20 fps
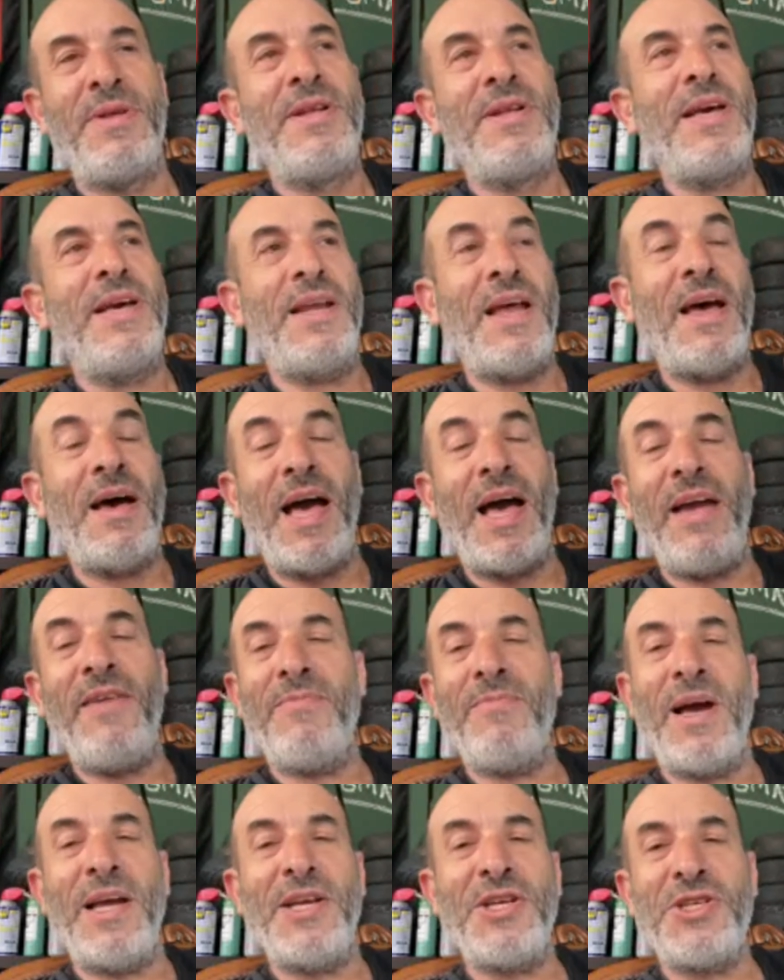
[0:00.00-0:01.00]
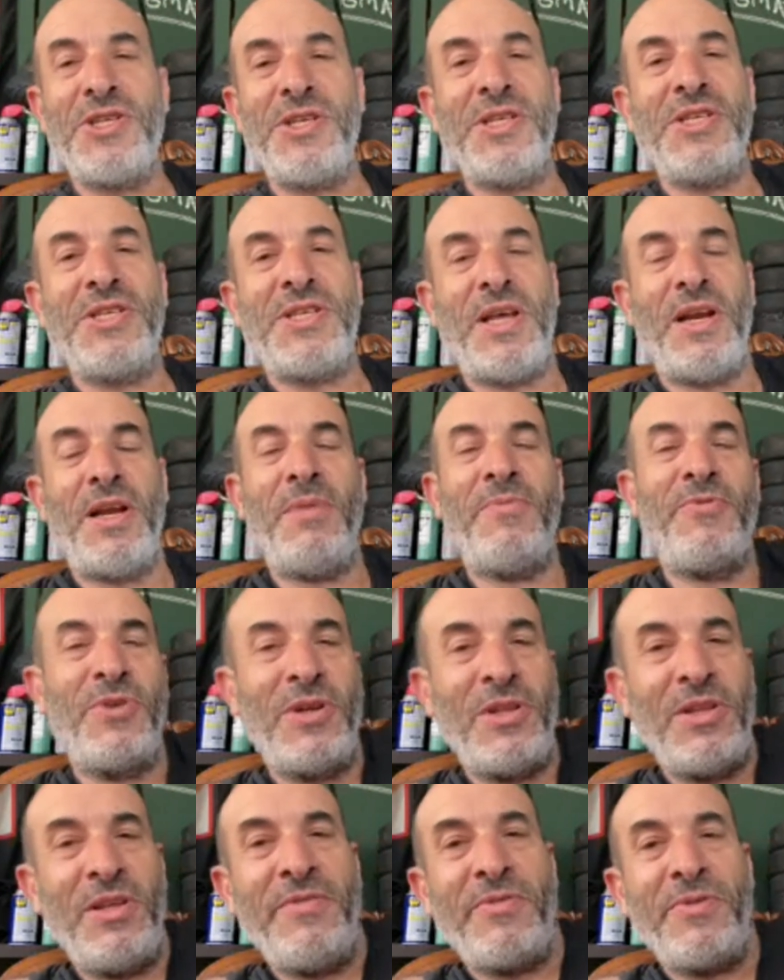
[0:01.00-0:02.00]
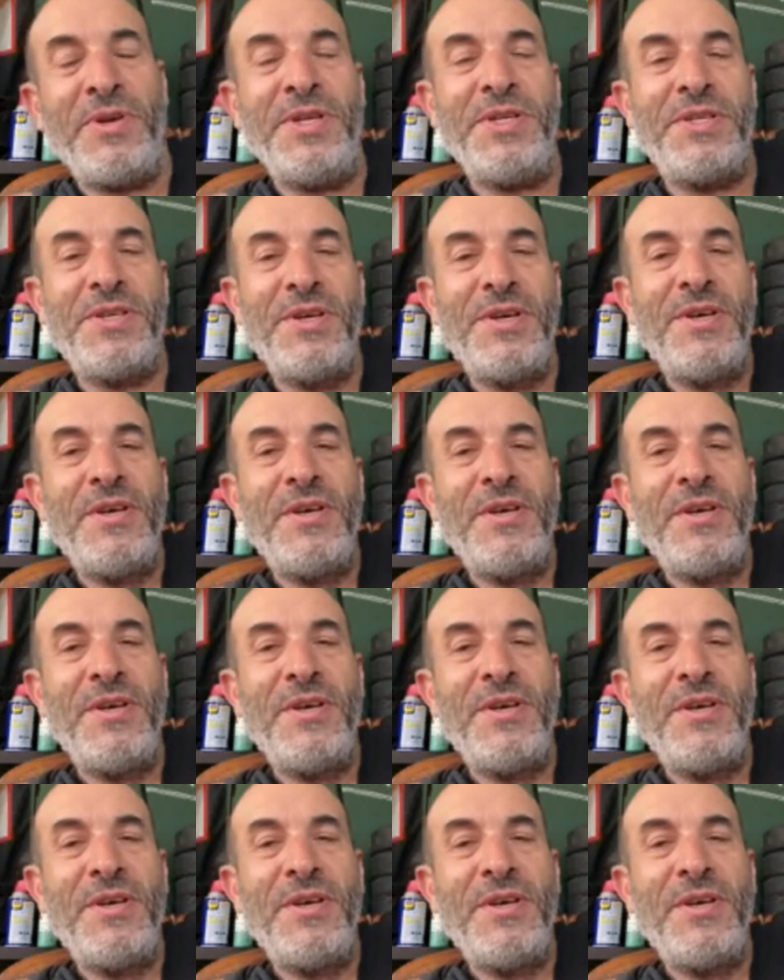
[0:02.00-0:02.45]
and I have my shit set up for deliveries.